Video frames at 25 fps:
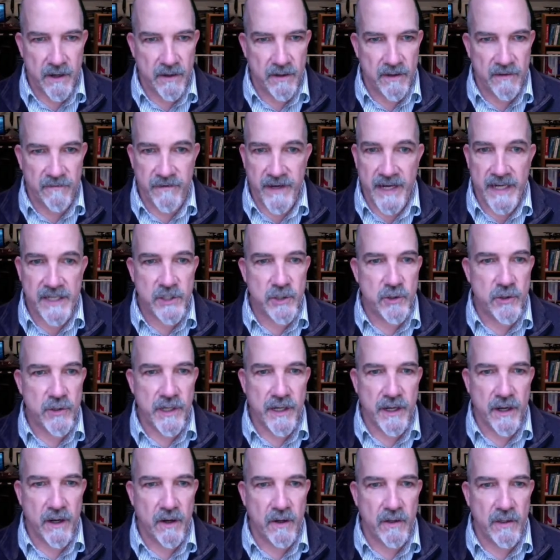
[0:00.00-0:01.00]
And the faster they
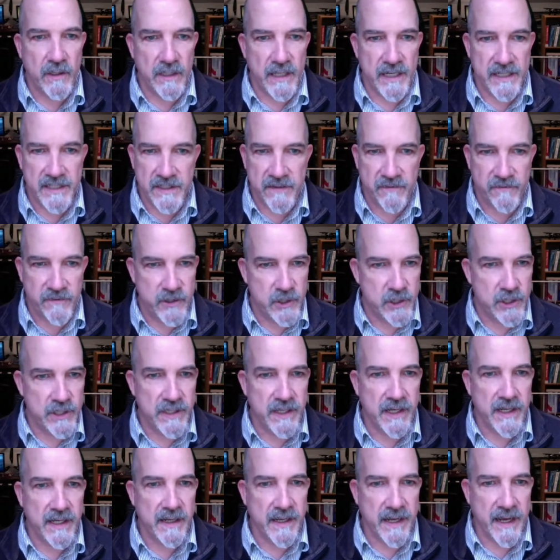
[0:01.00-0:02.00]
go, the less efficient
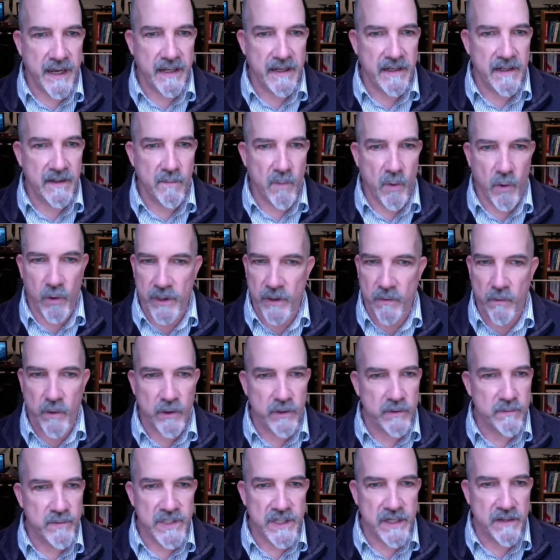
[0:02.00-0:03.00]
they get, and the more they wear
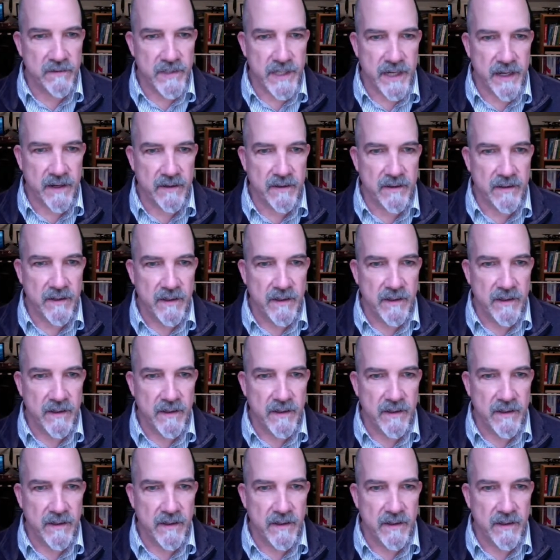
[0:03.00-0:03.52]
themselves out.